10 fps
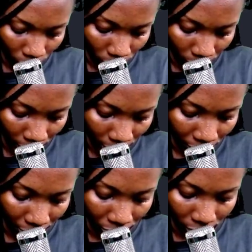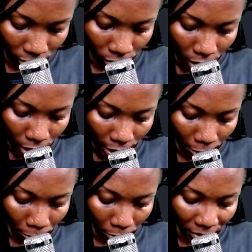Let's make references.
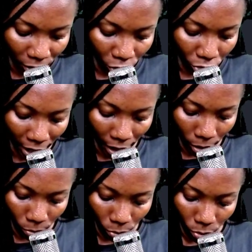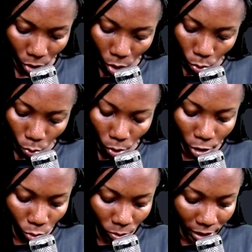Now from this triangle,
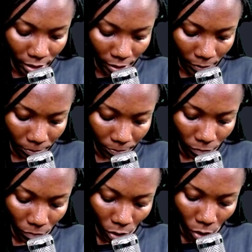what do we see?